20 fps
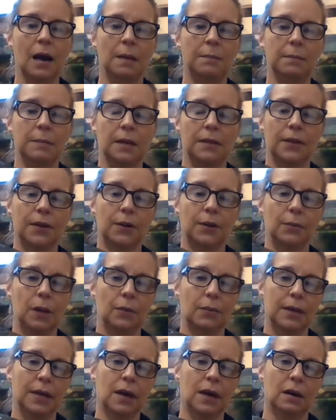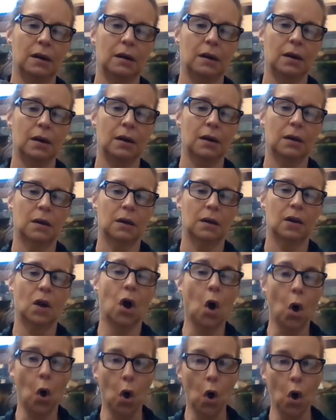They're what we call
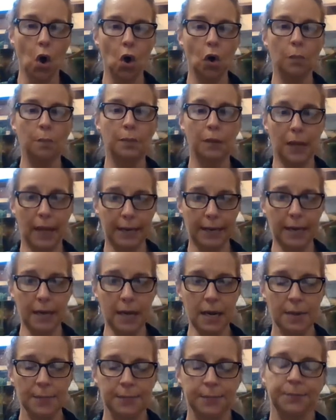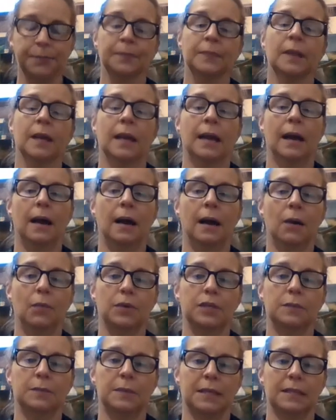cold-blooded,
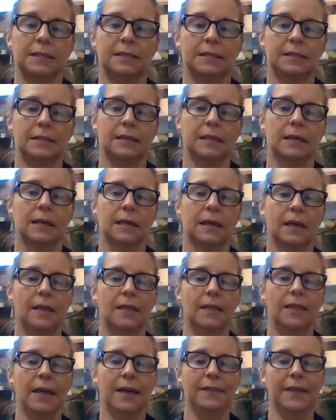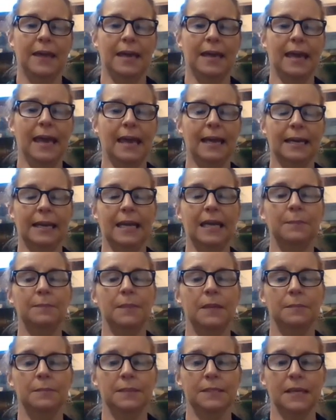which means that they can't keep
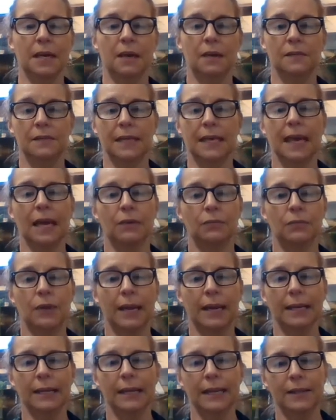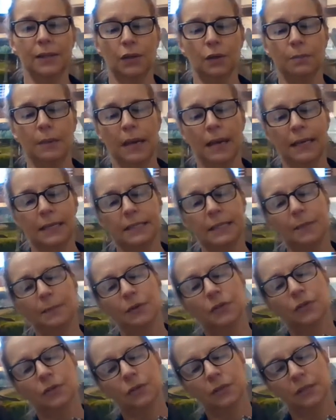themselves, they can't regulate their body
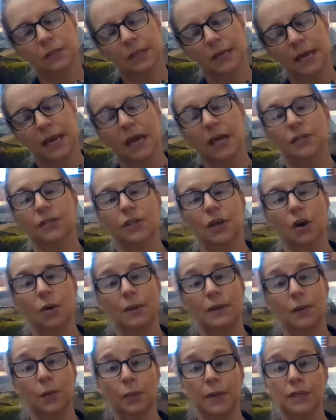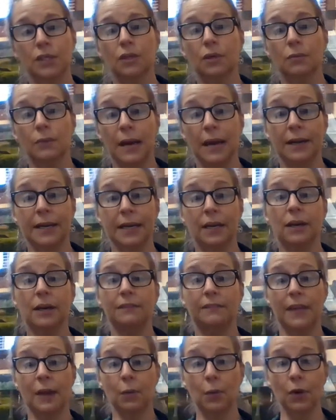temperatures. So in the winter around here,
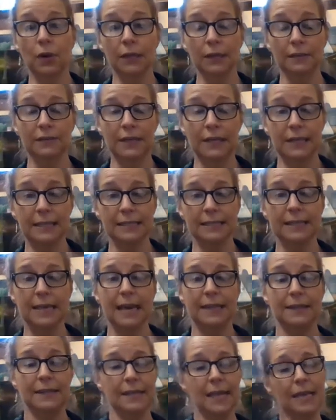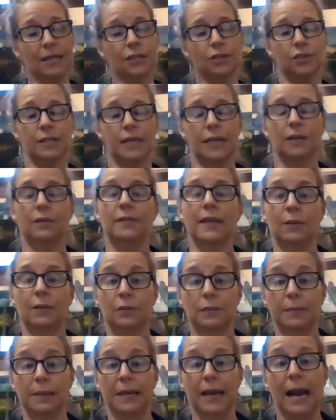if they weren't living inside the nature center, they
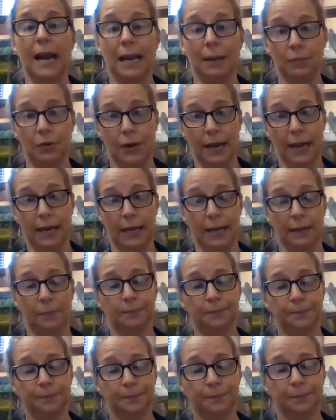would be hibernating.